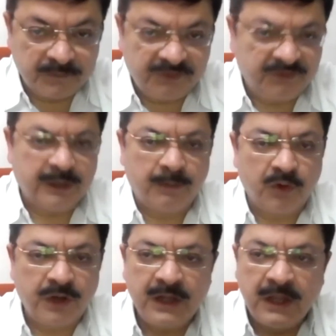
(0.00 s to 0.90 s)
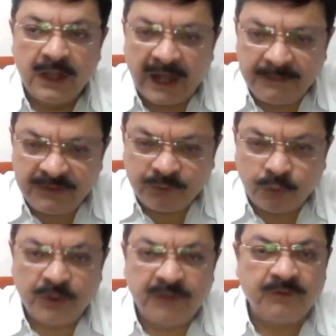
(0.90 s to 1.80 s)
Just think about it. I'm just
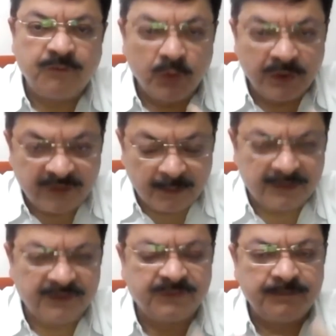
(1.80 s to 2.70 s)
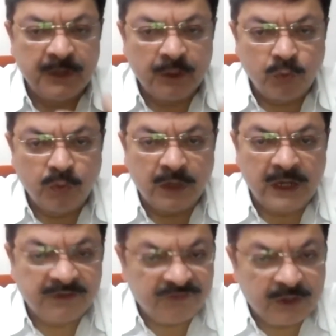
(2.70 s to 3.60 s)
going to give a few examples to
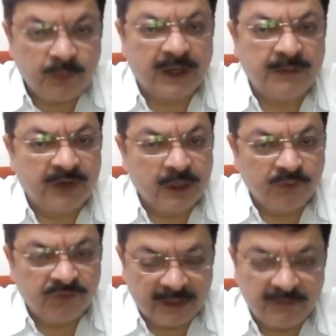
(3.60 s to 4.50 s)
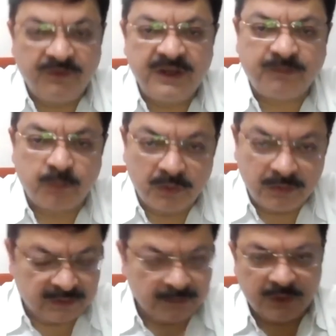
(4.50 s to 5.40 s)
illustrate what I'm trying to say. Facebook,
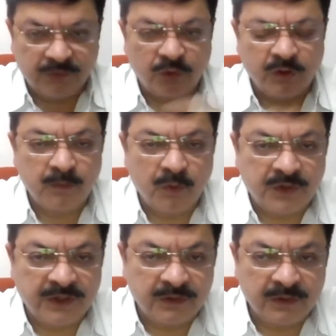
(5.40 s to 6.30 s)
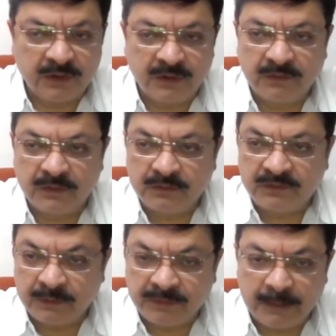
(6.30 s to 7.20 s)
somebody was talking about it uh,
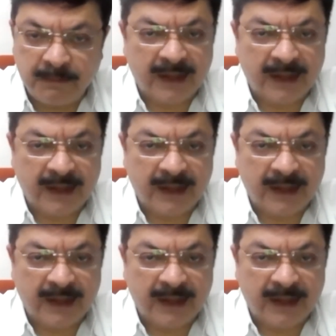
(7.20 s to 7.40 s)
some time